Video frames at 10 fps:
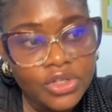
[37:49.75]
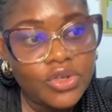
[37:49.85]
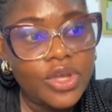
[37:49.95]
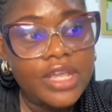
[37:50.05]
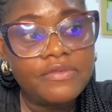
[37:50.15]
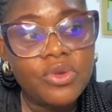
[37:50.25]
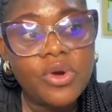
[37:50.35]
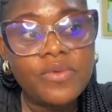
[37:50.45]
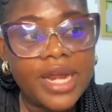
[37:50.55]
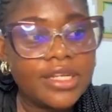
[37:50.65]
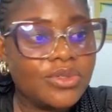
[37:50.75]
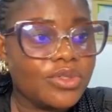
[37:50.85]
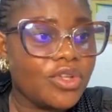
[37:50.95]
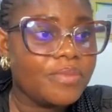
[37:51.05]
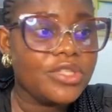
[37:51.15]
So if you're ready
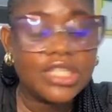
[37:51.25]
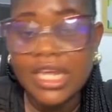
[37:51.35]
to stop